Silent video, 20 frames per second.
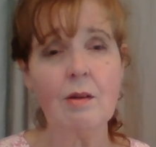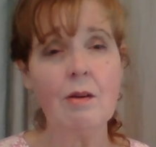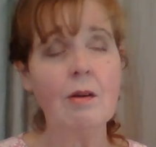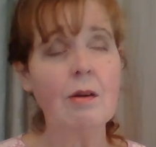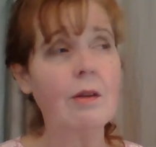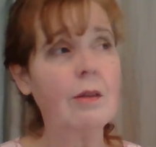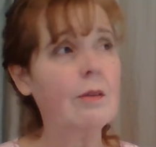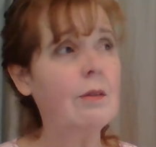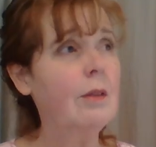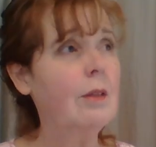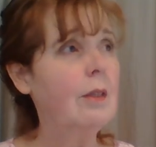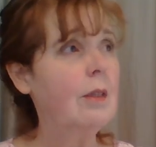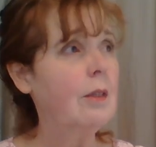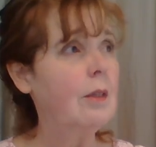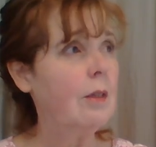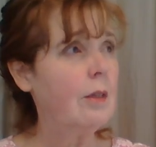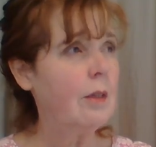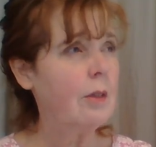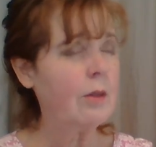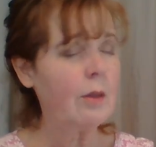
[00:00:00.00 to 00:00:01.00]
on.
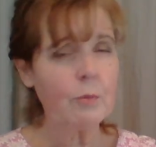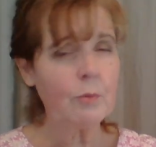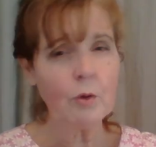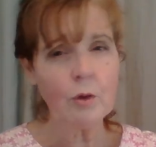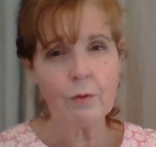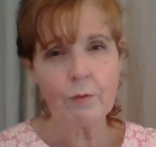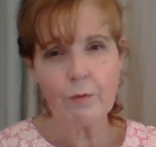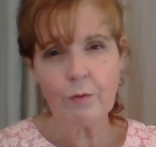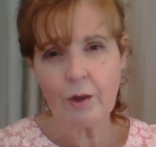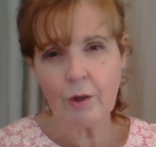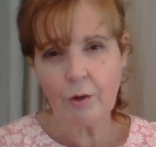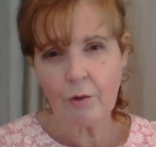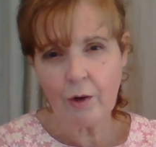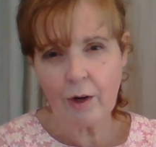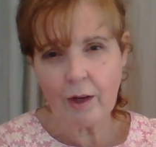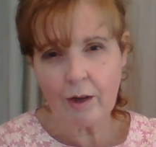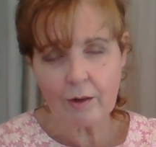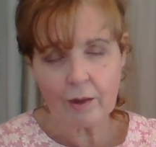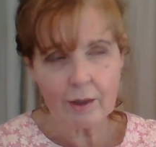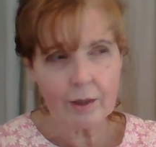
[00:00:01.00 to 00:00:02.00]
I'm going to figure
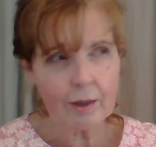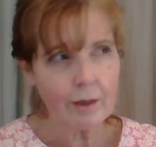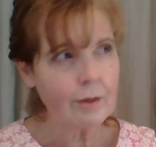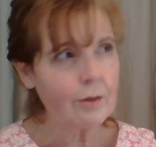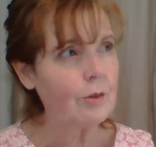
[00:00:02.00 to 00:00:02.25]
out how to